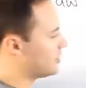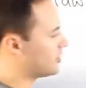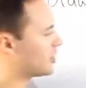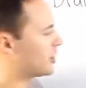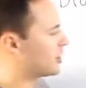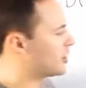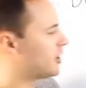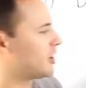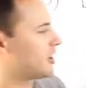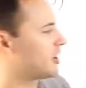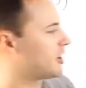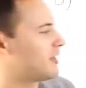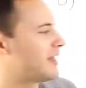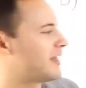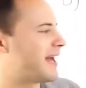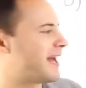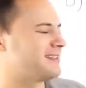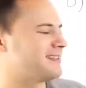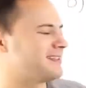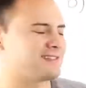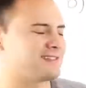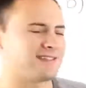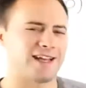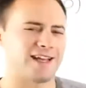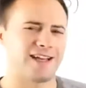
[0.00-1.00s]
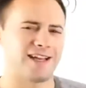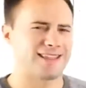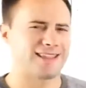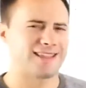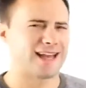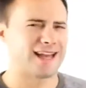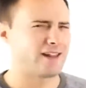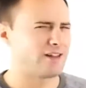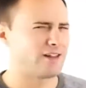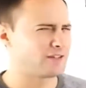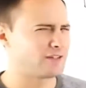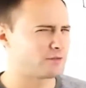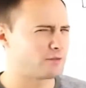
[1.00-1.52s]
going to look at that and say,
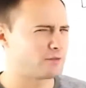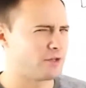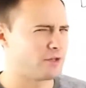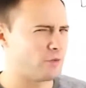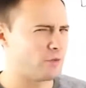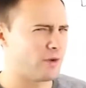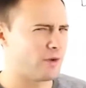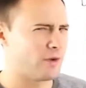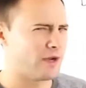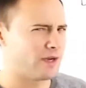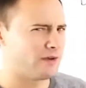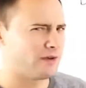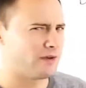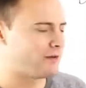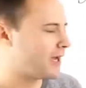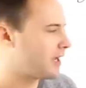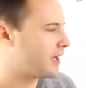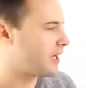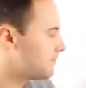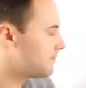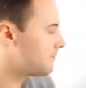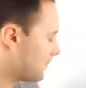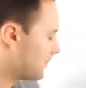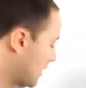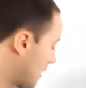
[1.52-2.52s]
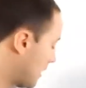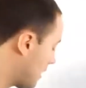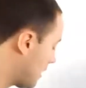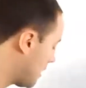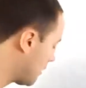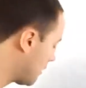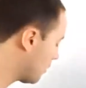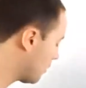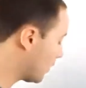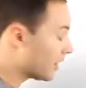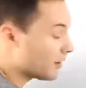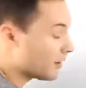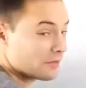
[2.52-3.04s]
that looks really weird, right?
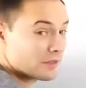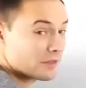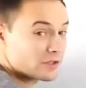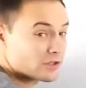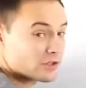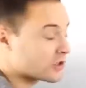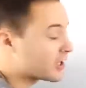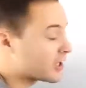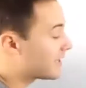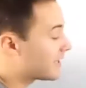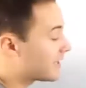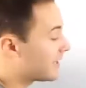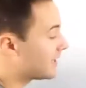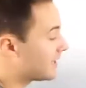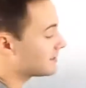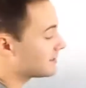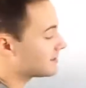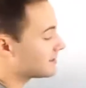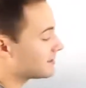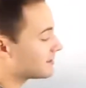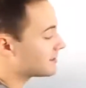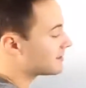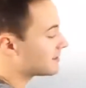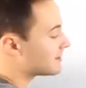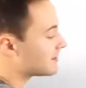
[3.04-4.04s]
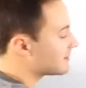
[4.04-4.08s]
Well, the trick is